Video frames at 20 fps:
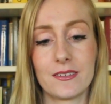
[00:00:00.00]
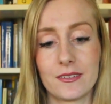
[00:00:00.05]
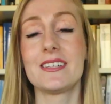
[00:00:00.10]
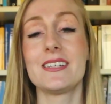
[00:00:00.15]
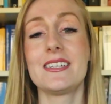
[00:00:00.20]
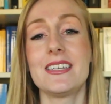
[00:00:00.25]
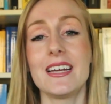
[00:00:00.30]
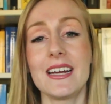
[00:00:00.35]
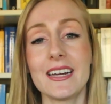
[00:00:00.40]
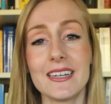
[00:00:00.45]

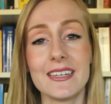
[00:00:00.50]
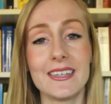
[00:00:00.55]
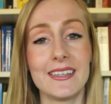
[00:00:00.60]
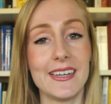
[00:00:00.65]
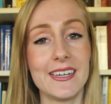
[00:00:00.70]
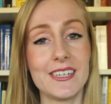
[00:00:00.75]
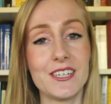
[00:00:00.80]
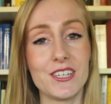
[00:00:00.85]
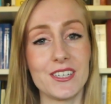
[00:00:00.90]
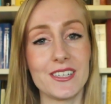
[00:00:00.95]
The second
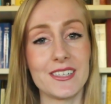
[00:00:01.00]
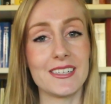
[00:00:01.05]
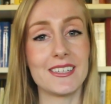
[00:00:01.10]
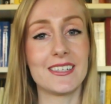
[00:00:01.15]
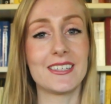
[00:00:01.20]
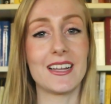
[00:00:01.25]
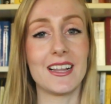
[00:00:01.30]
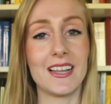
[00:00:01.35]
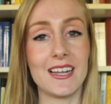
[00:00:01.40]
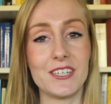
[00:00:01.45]
legend
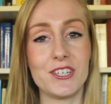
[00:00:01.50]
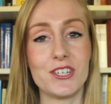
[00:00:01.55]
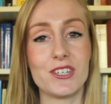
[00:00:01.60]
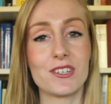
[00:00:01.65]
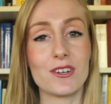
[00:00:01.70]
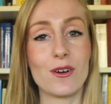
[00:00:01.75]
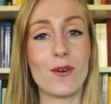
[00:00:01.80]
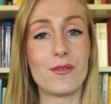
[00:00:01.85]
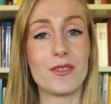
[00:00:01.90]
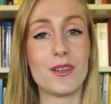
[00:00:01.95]
is the
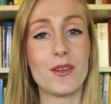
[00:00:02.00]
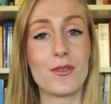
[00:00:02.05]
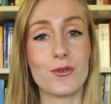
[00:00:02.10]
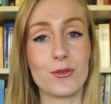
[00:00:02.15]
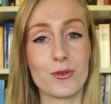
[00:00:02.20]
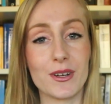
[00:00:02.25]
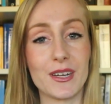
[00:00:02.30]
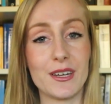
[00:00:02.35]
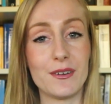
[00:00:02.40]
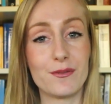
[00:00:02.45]
legend of the
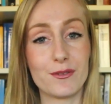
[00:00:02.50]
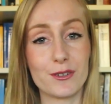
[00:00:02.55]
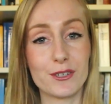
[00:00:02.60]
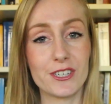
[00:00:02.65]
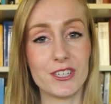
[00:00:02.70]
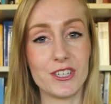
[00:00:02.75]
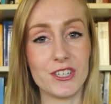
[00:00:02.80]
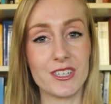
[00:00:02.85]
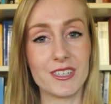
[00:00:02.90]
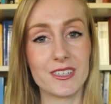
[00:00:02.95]
three
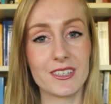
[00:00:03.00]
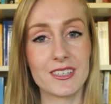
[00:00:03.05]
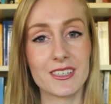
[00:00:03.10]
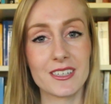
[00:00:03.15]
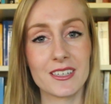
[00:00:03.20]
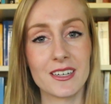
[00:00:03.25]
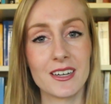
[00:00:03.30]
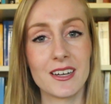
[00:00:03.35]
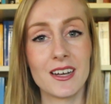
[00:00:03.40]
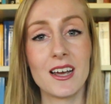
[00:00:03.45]
virgins.